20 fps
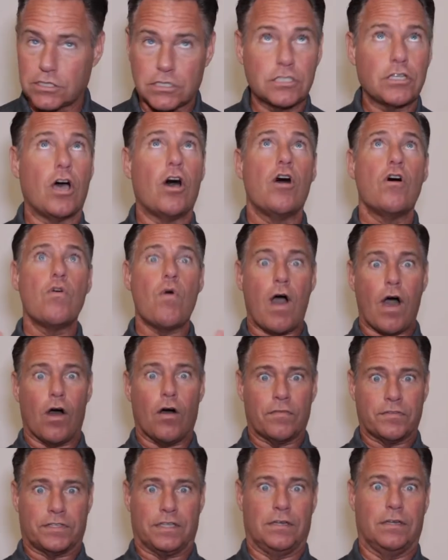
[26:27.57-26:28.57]
So
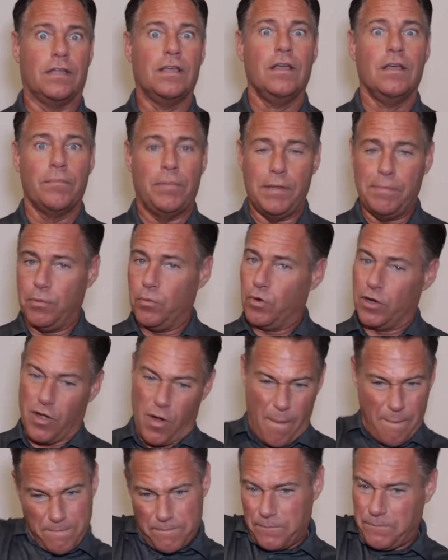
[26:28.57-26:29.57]
often people will
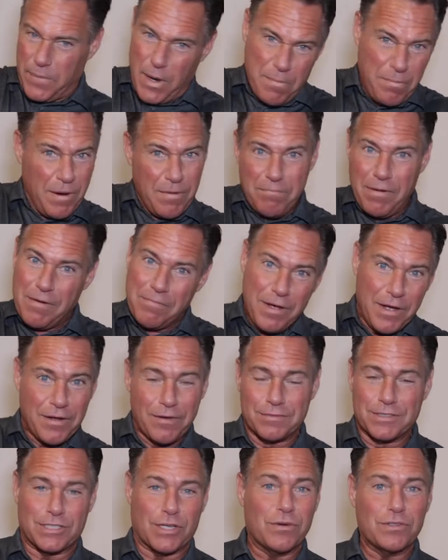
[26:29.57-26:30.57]
go, boom, boom, boom,
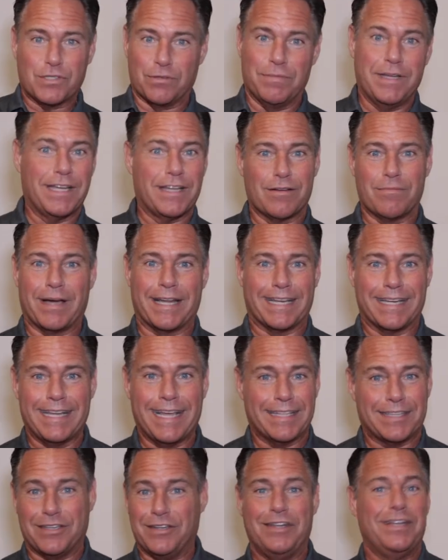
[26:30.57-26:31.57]
boom, social media, everybody
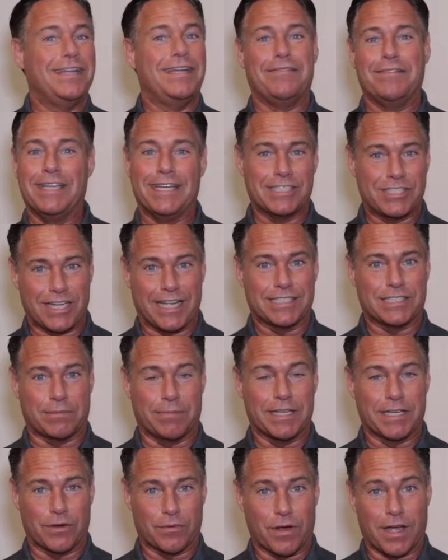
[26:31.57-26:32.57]
death, and you didn't even get a chance
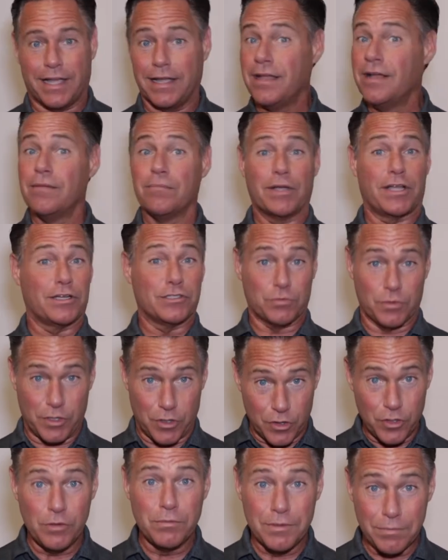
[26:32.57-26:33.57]
to make it right because
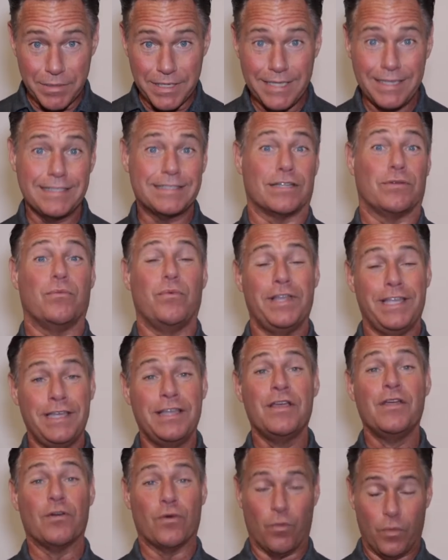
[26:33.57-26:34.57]
we are human beings and
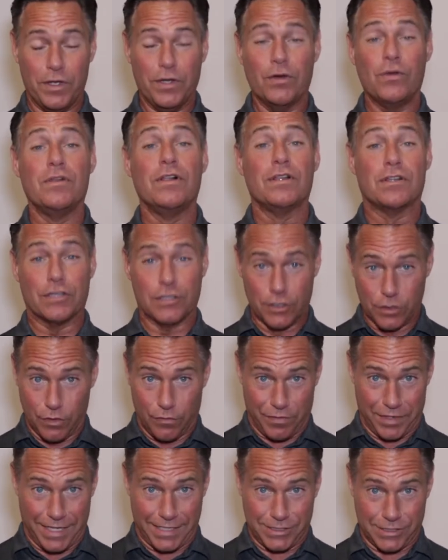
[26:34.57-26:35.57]
we will
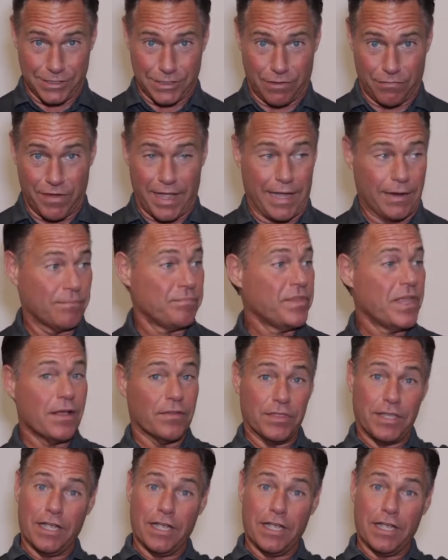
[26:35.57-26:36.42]
goof, and that's just a fact.